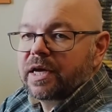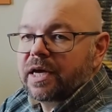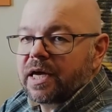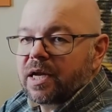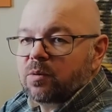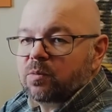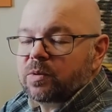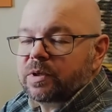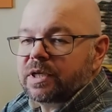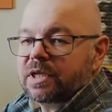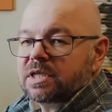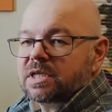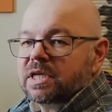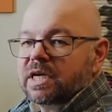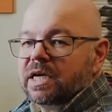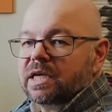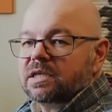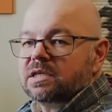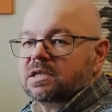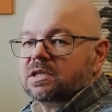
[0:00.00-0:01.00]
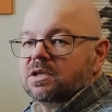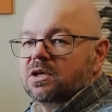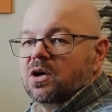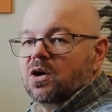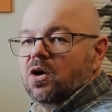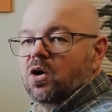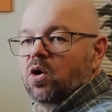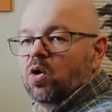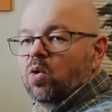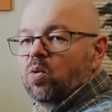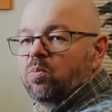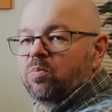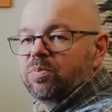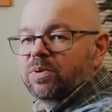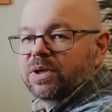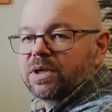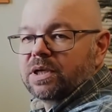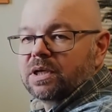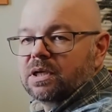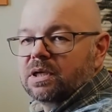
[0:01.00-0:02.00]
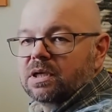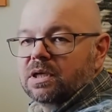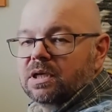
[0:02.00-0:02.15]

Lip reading: and when it gets open,